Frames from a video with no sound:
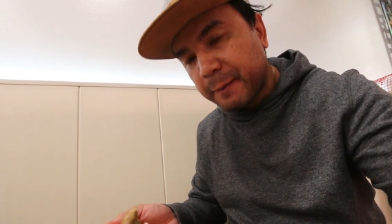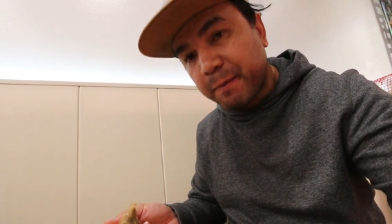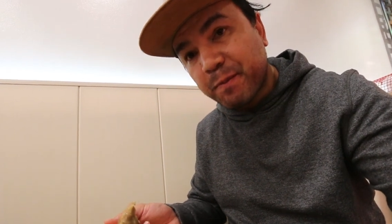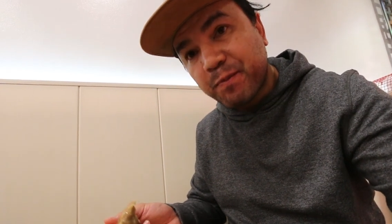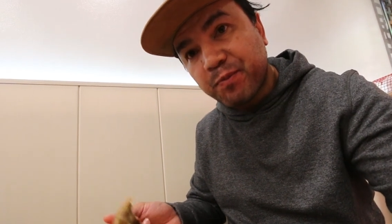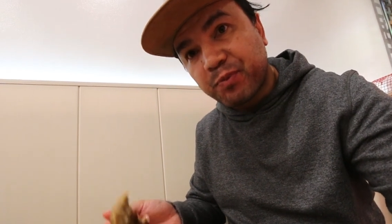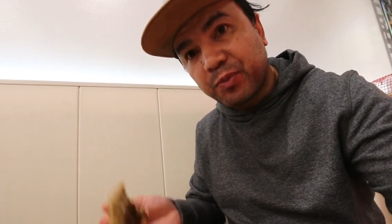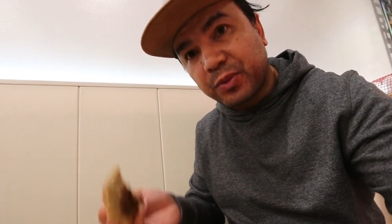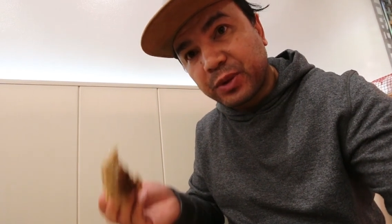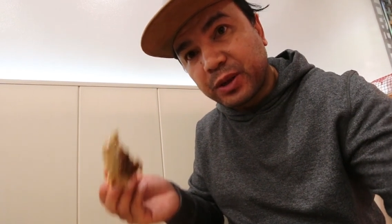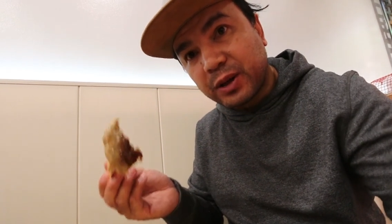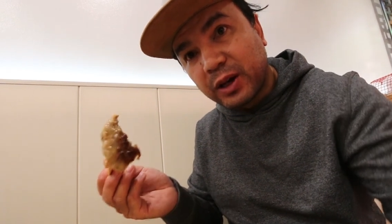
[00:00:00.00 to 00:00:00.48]

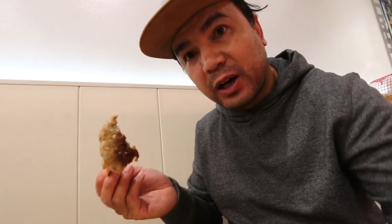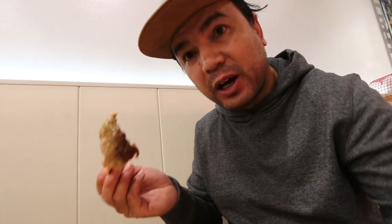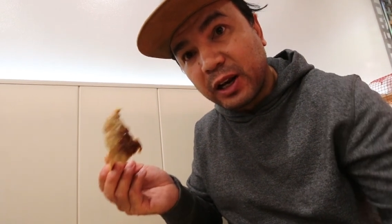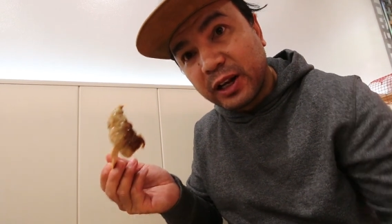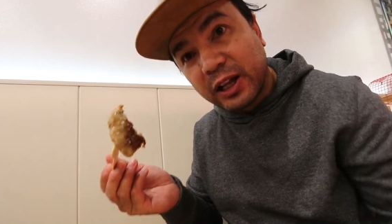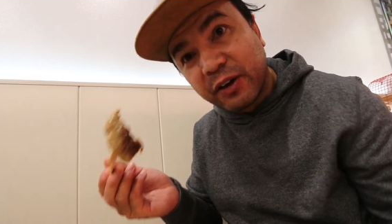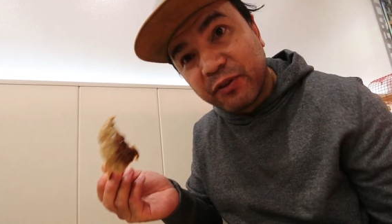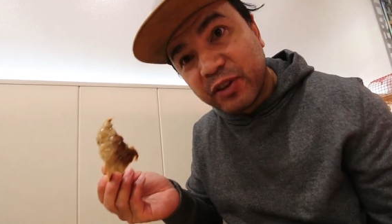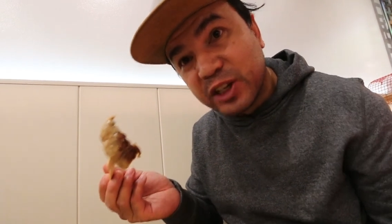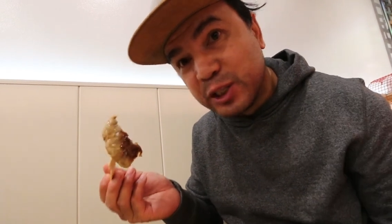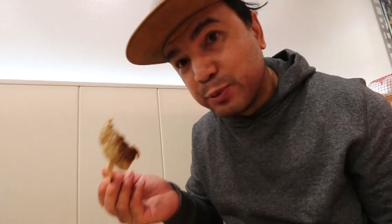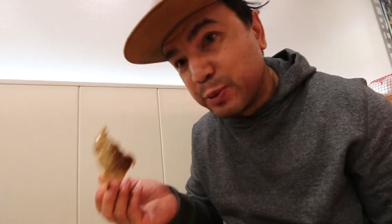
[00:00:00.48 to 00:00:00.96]
I
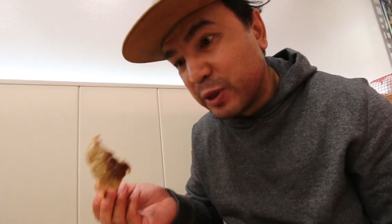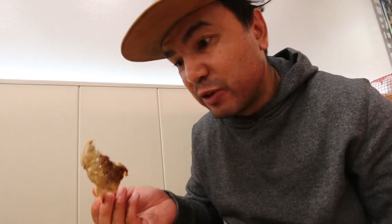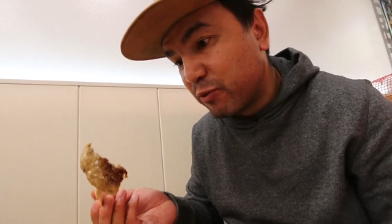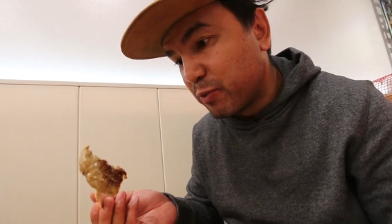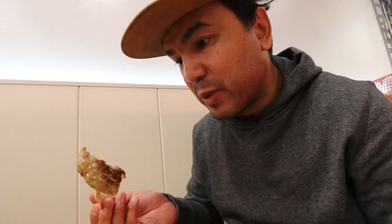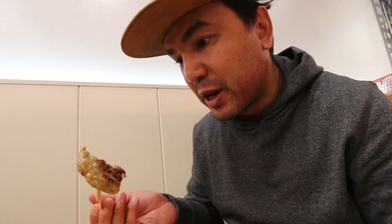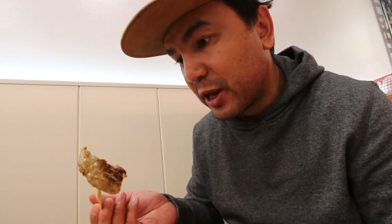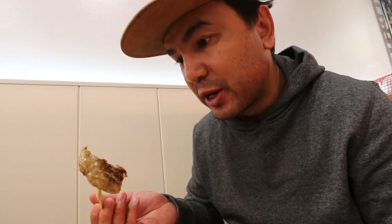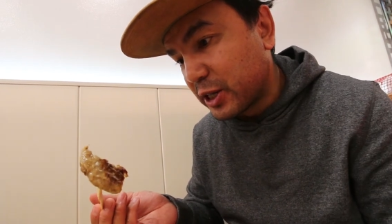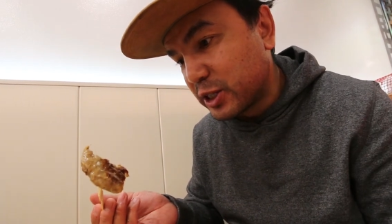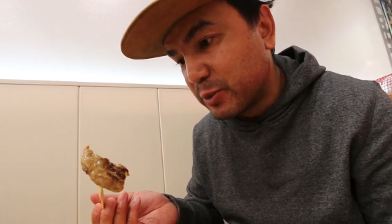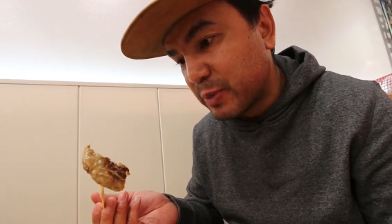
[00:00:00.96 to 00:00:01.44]
love these beef
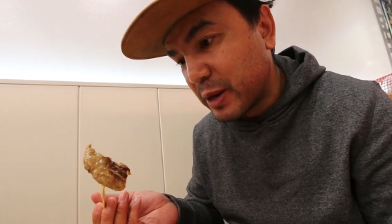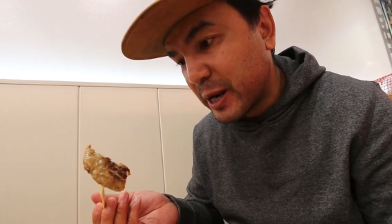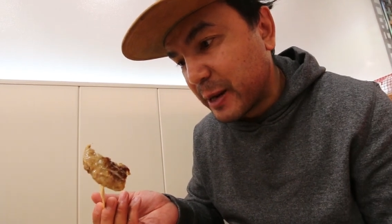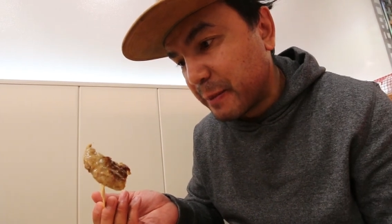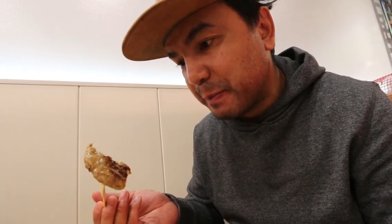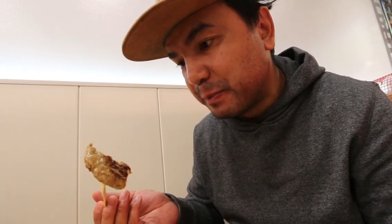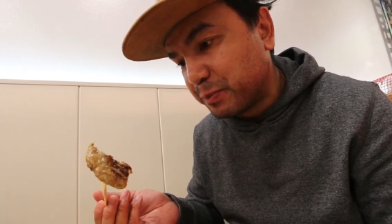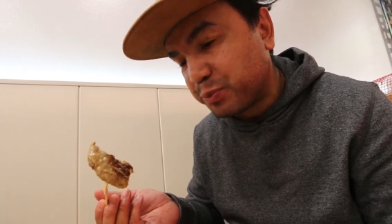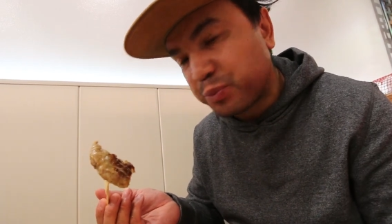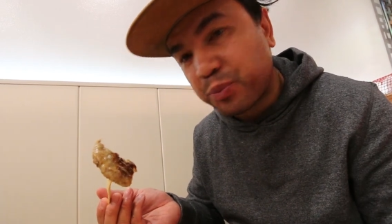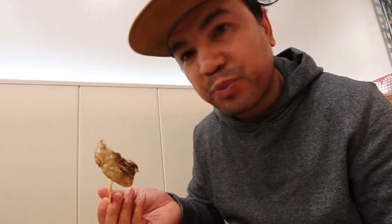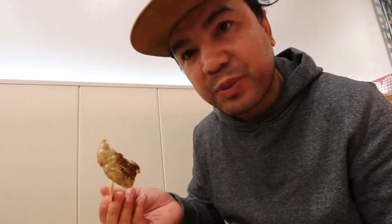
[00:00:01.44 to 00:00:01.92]
patties, man.
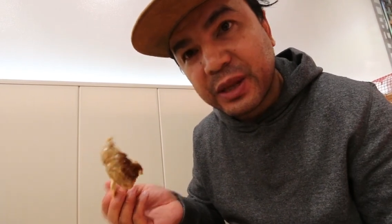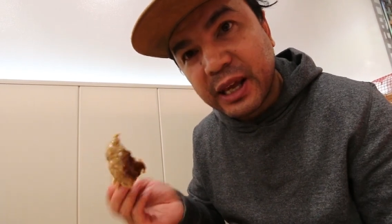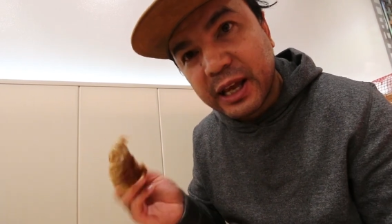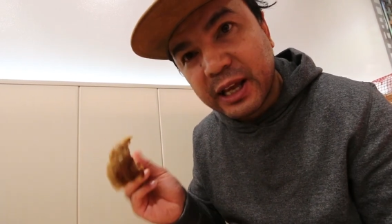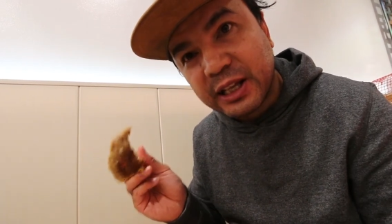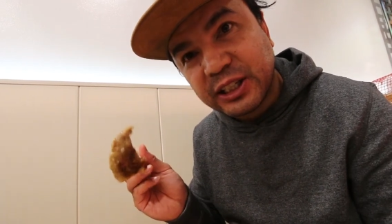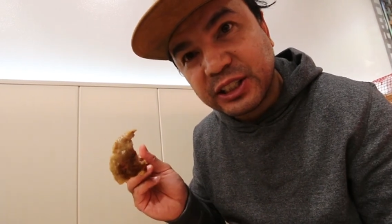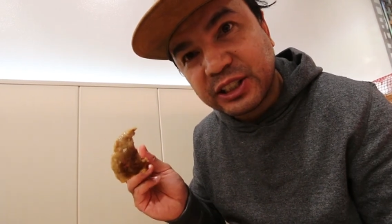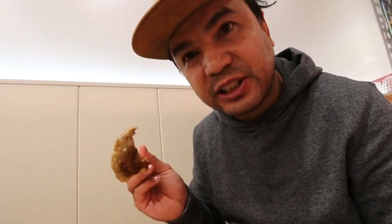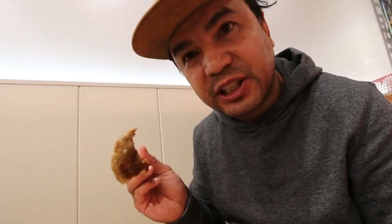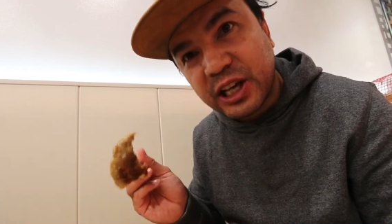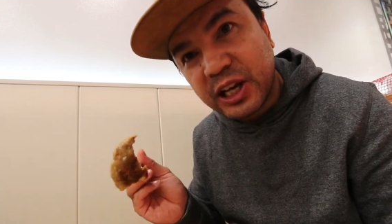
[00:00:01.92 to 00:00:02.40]

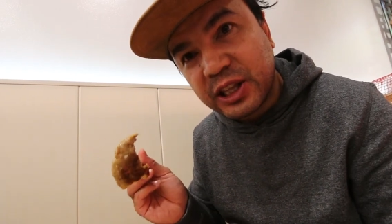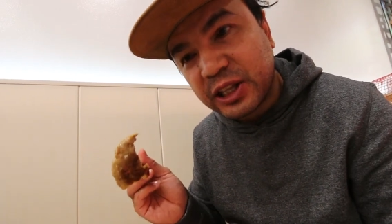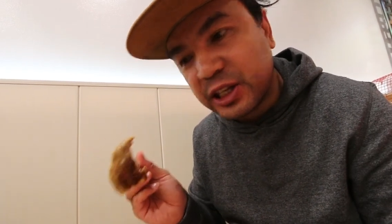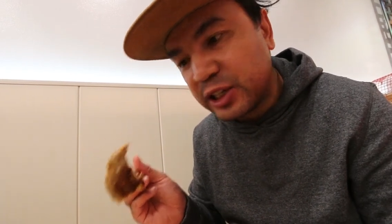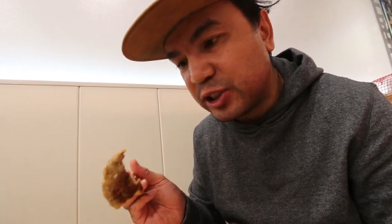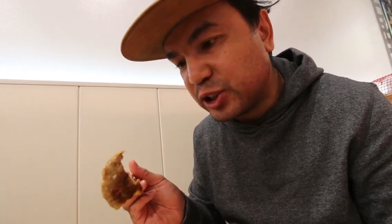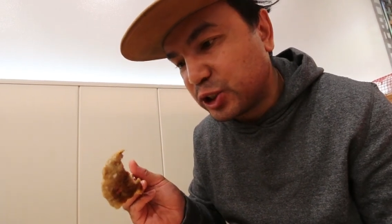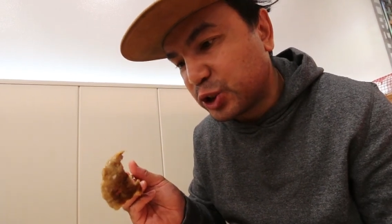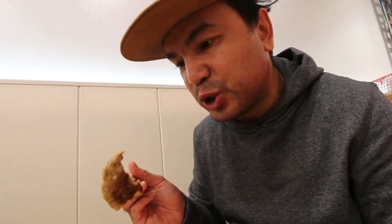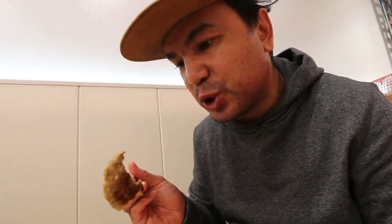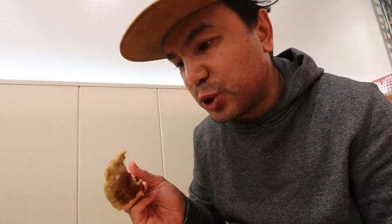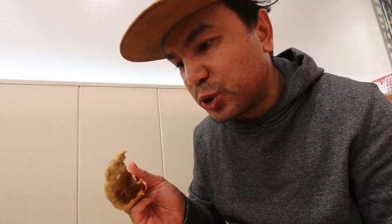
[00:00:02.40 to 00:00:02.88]
Tender,
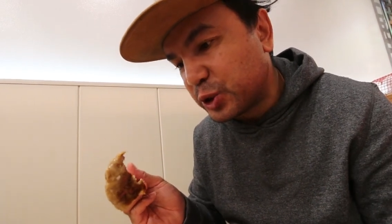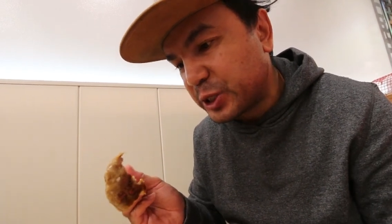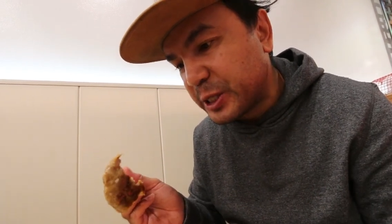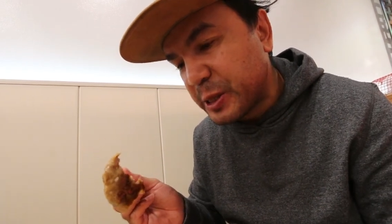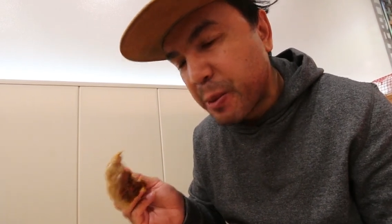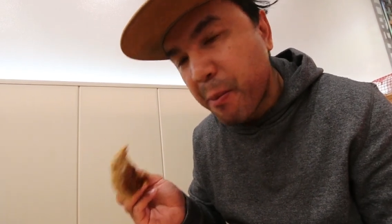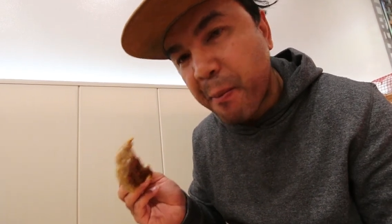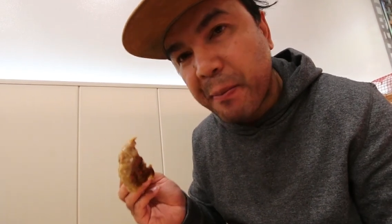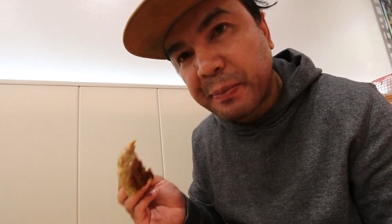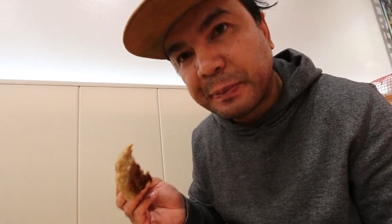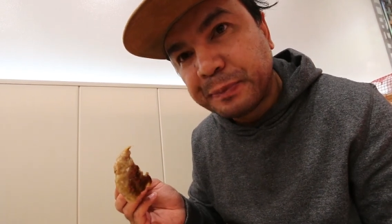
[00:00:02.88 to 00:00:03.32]
juicy.